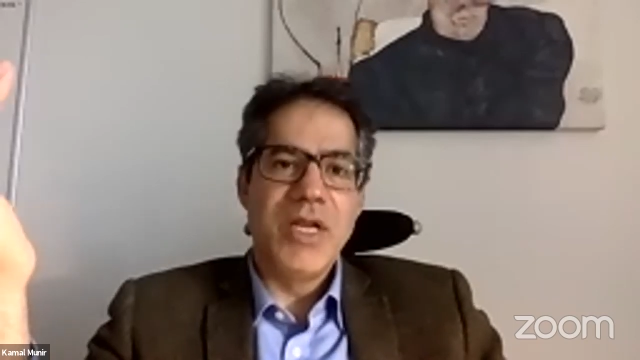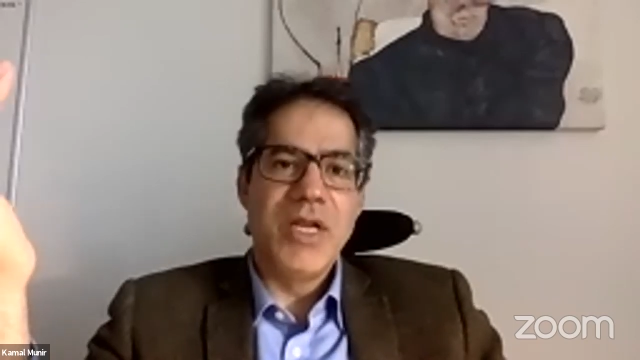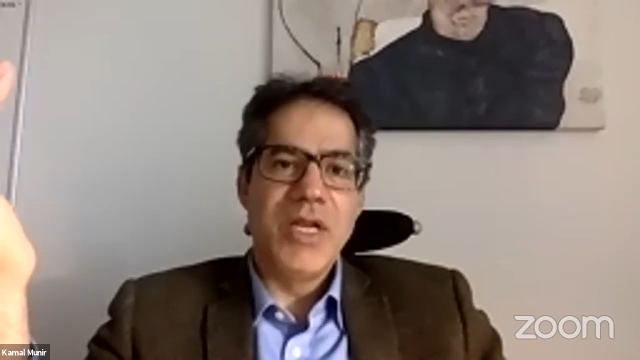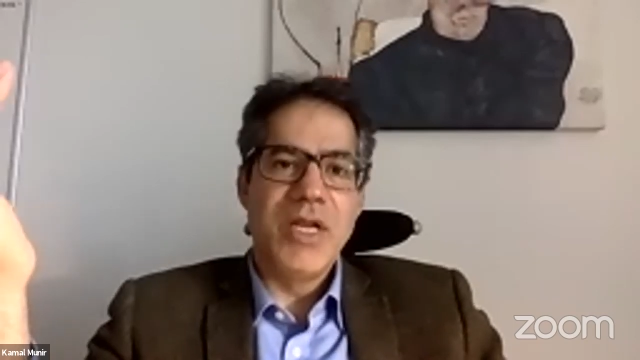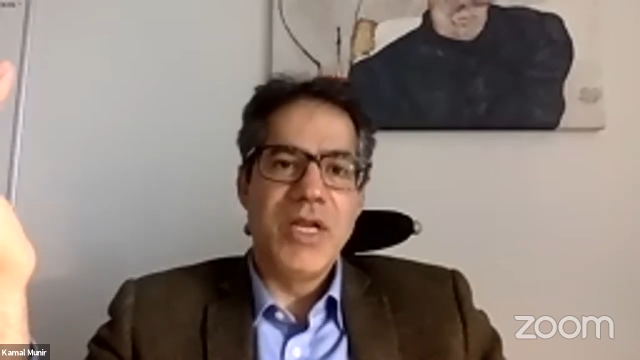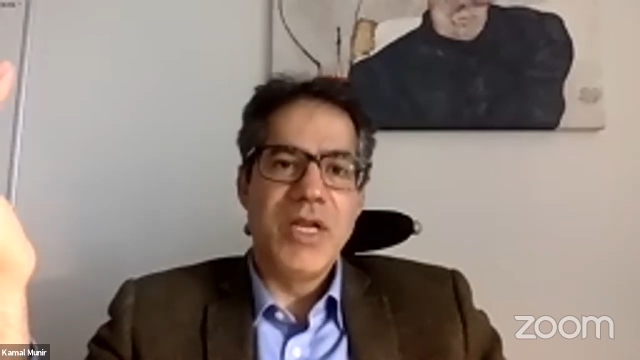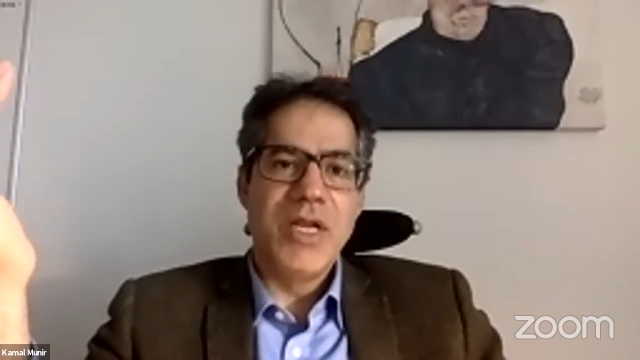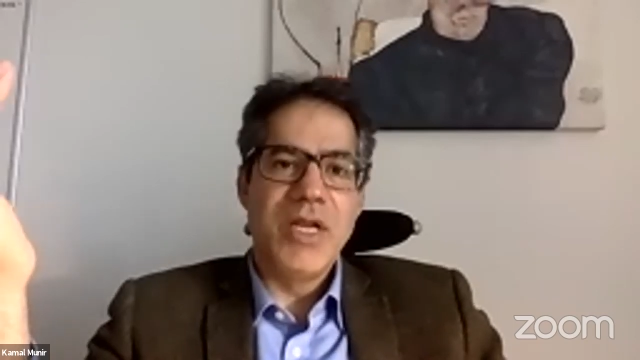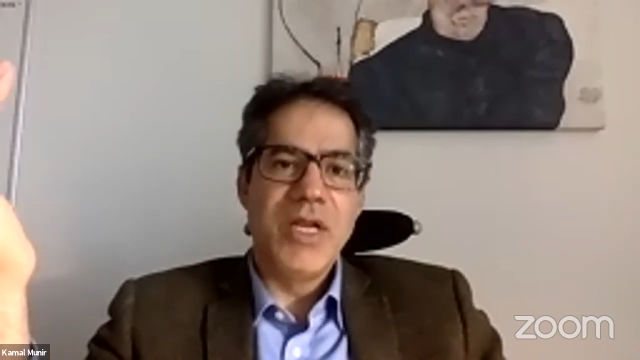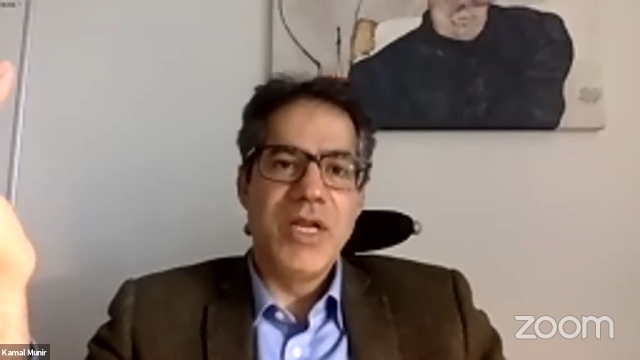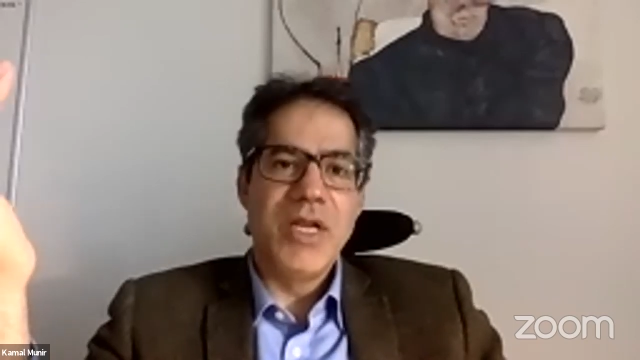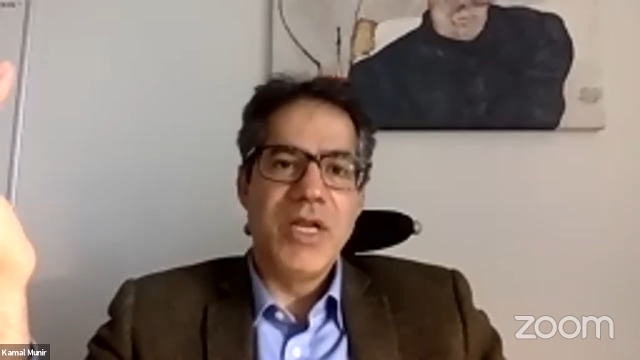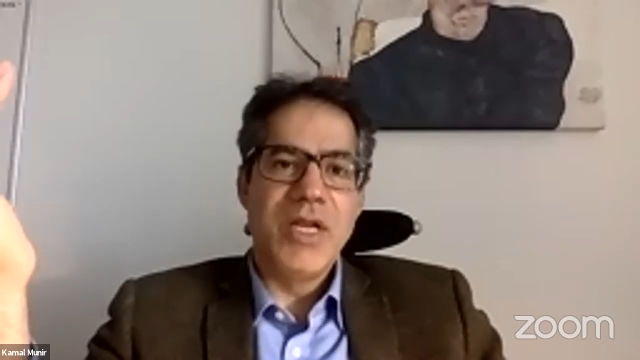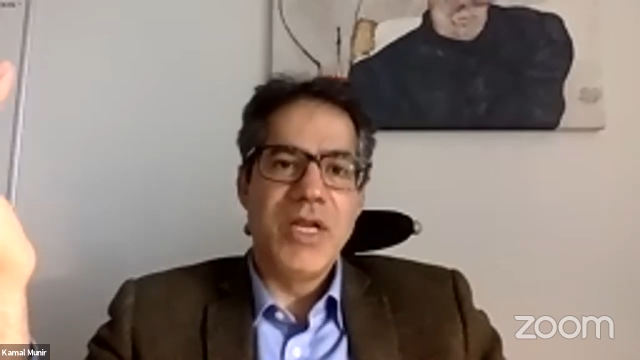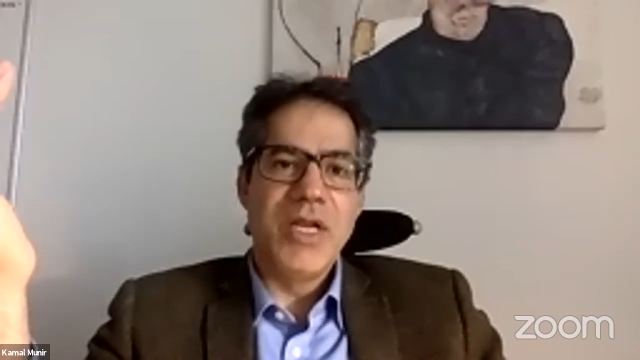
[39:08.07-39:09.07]
WhatsApp
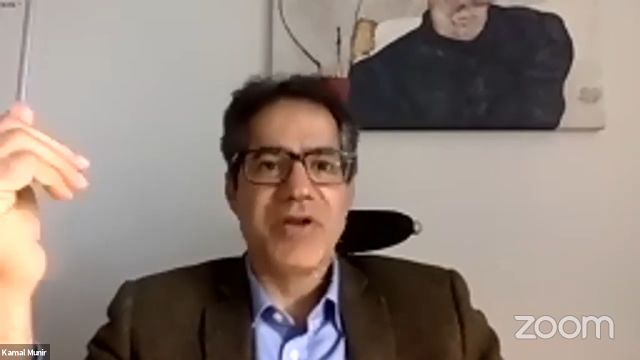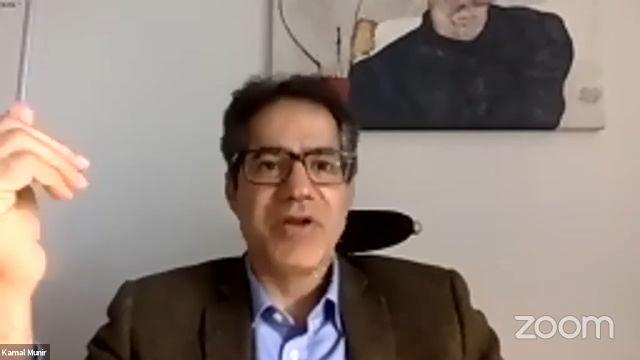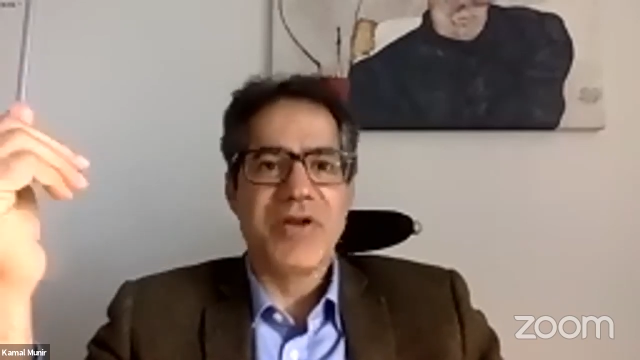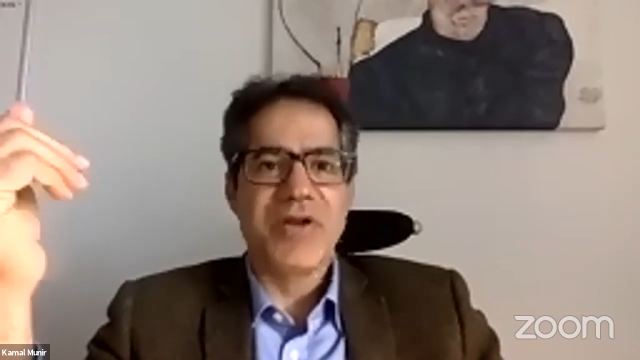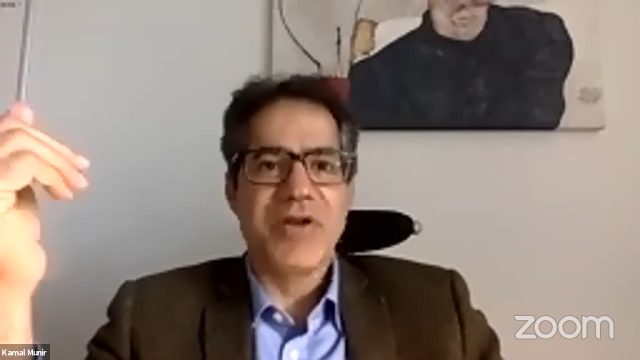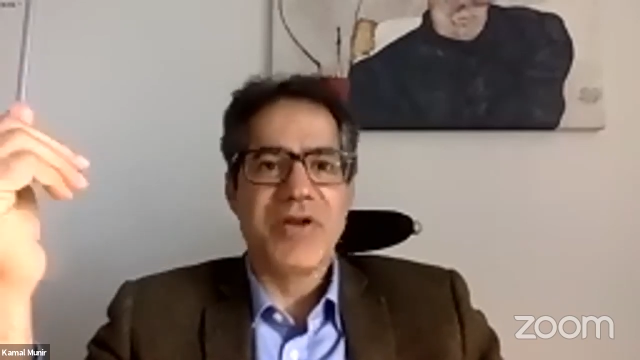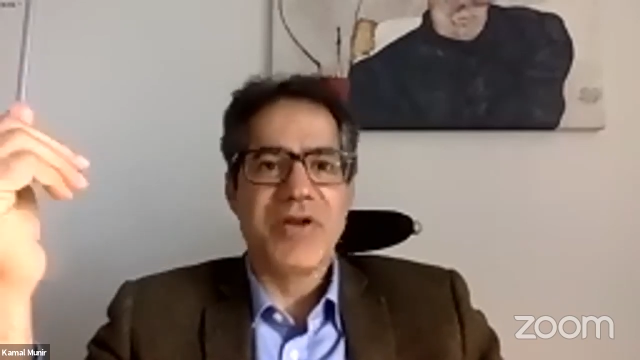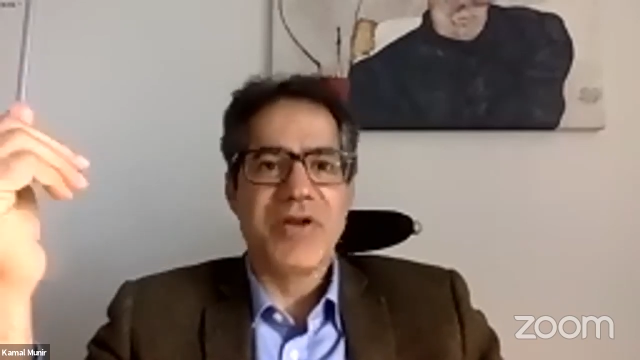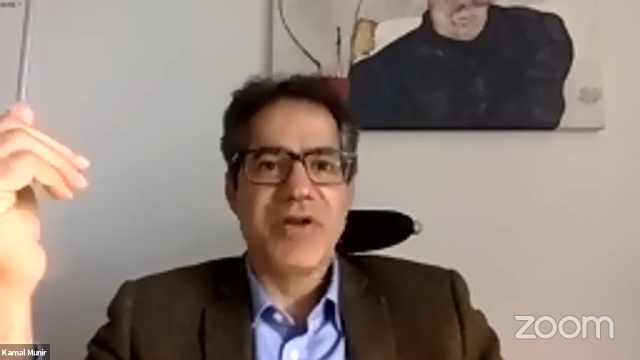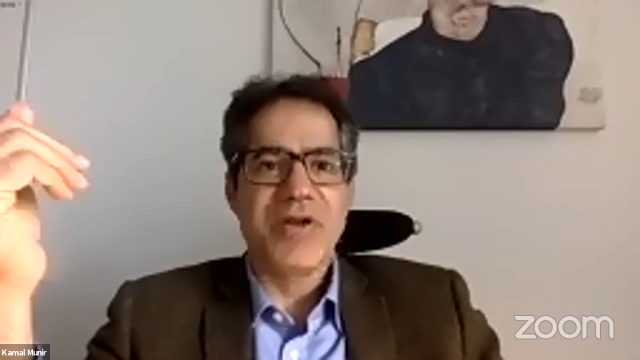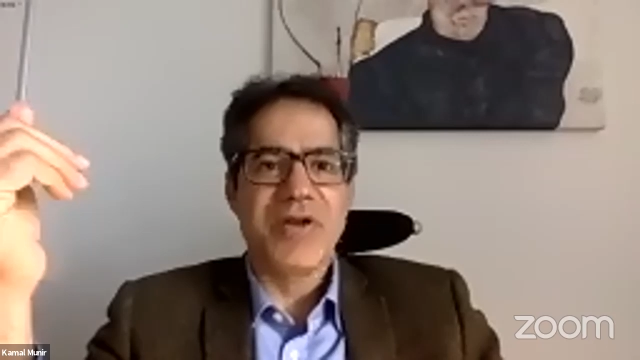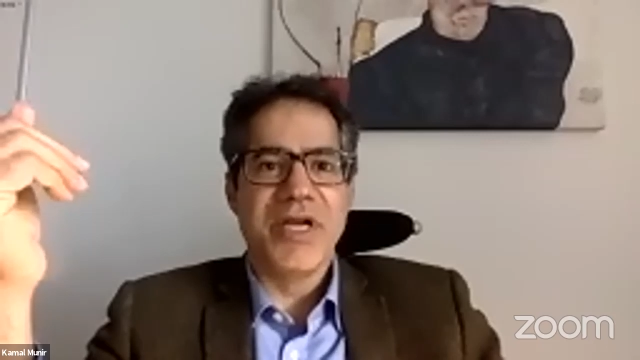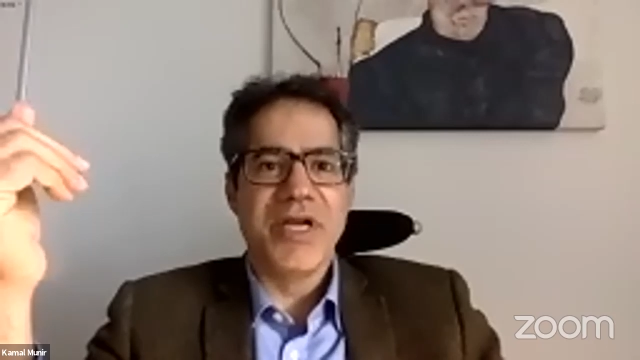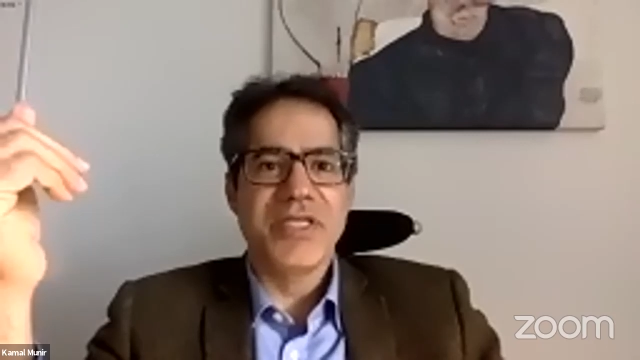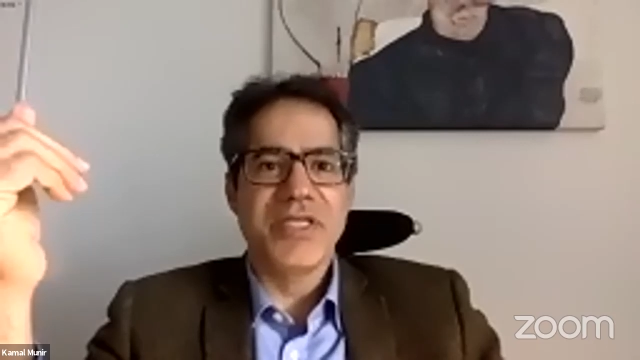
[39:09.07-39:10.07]
generates 0 return,